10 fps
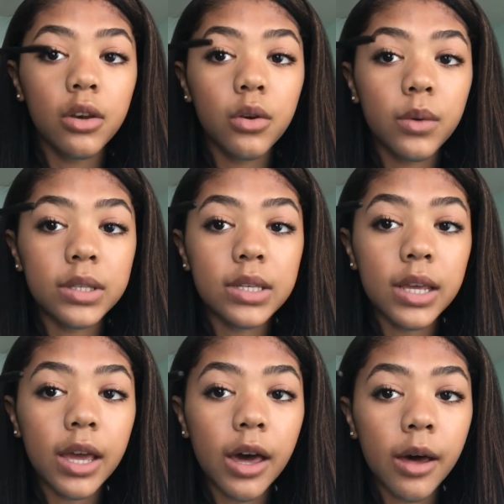twist
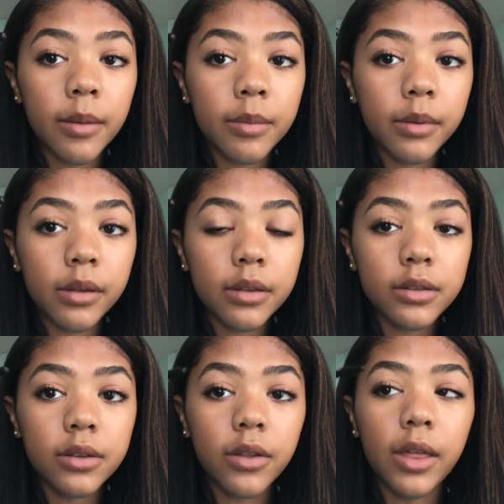it up
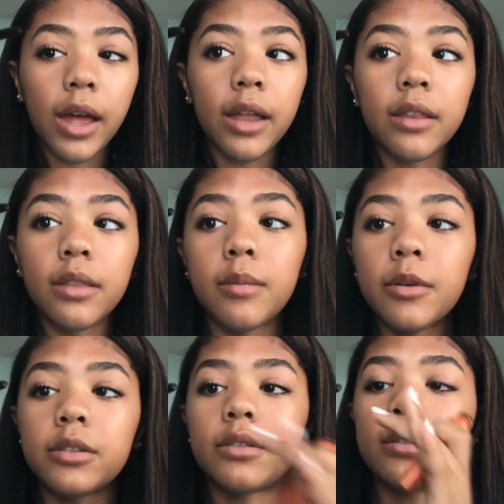so that the
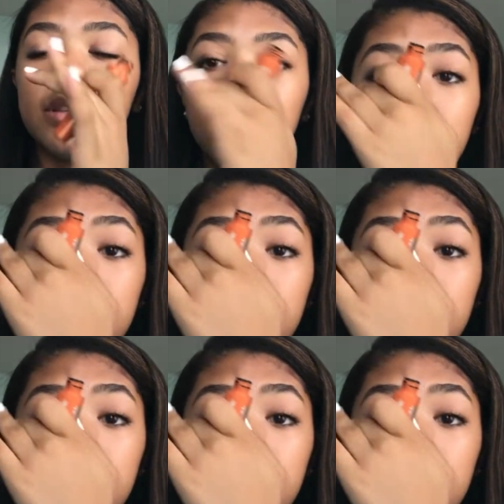bristles like